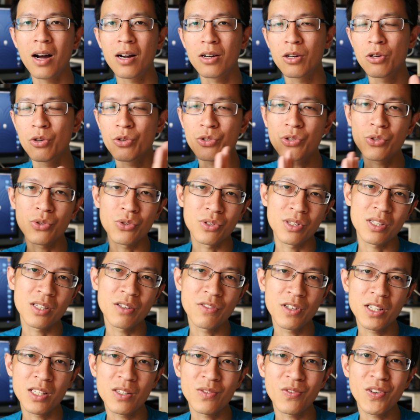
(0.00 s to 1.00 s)
goes to
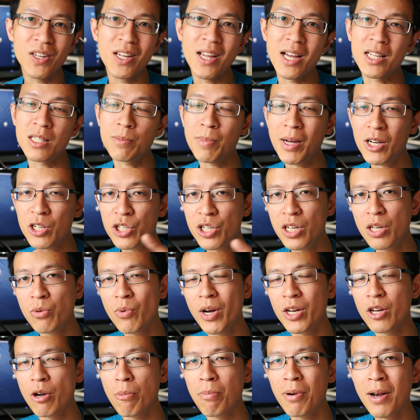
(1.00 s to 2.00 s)
service fee, especially
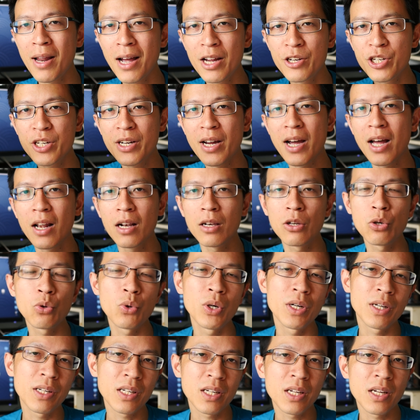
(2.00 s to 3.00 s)
when you're pledging at
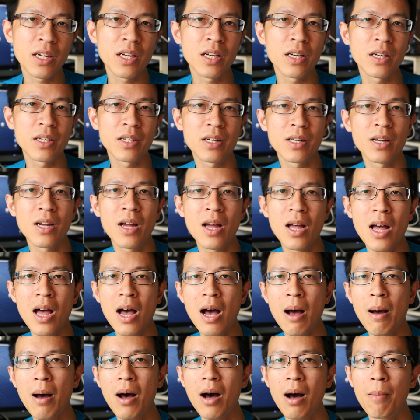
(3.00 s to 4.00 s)
lower tier
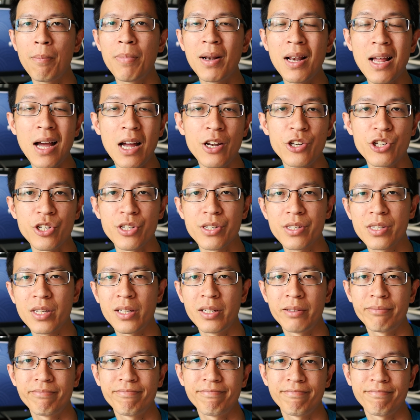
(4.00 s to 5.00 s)
pledges.
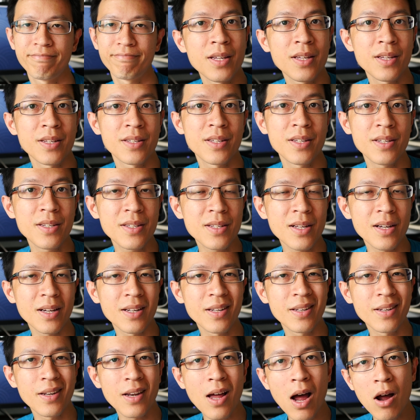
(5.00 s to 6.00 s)
Since the
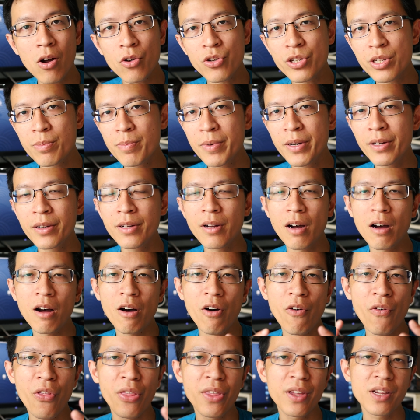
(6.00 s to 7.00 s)
announcement
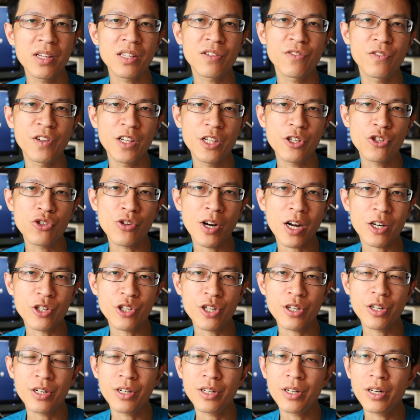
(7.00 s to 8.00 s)
of this fee
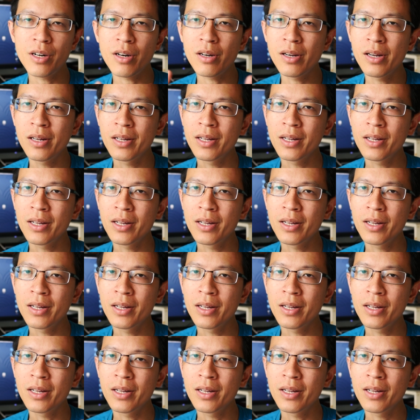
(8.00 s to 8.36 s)
structure,